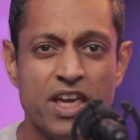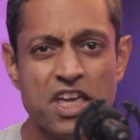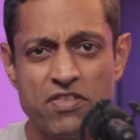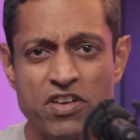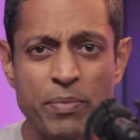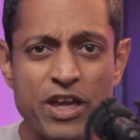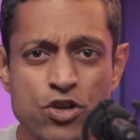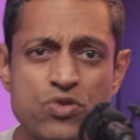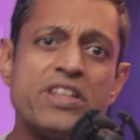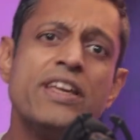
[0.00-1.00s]
Even by
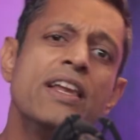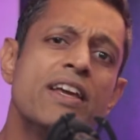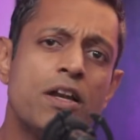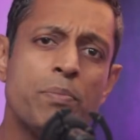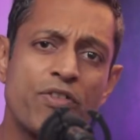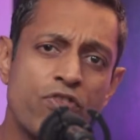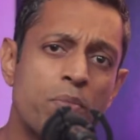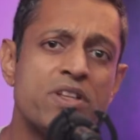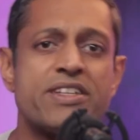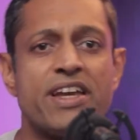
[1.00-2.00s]
using illegal
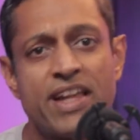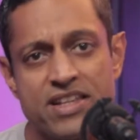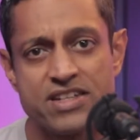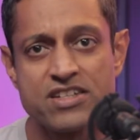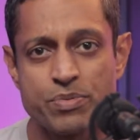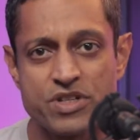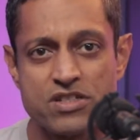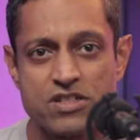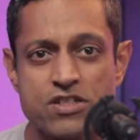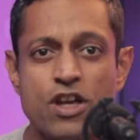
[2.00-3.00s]
performance enhancing
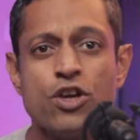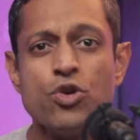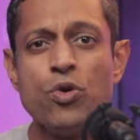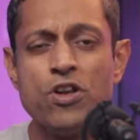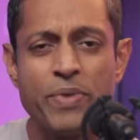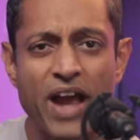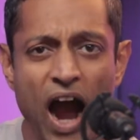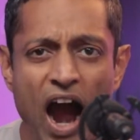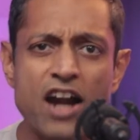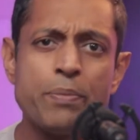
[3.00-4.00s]
substances, you will be
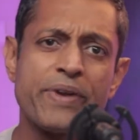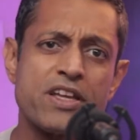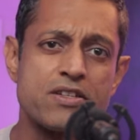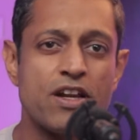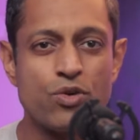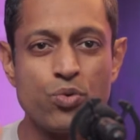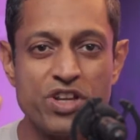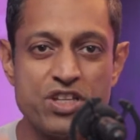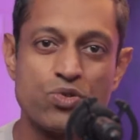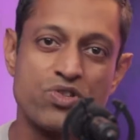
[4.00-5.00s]
hard pressed to
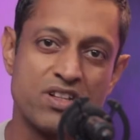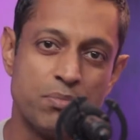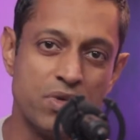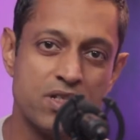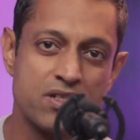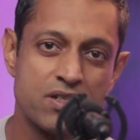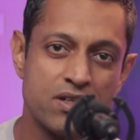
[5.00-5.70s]
reach those numbers.